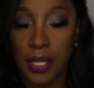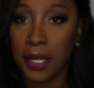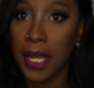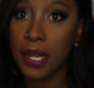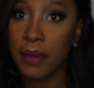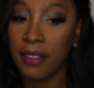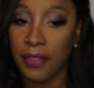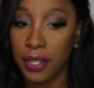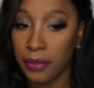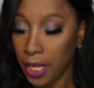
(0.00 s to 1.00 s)
they need to be
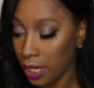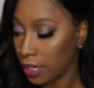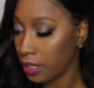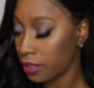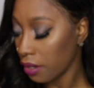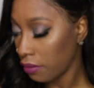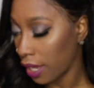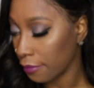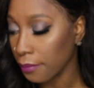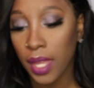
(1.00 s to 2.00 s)
filled in, it's okay.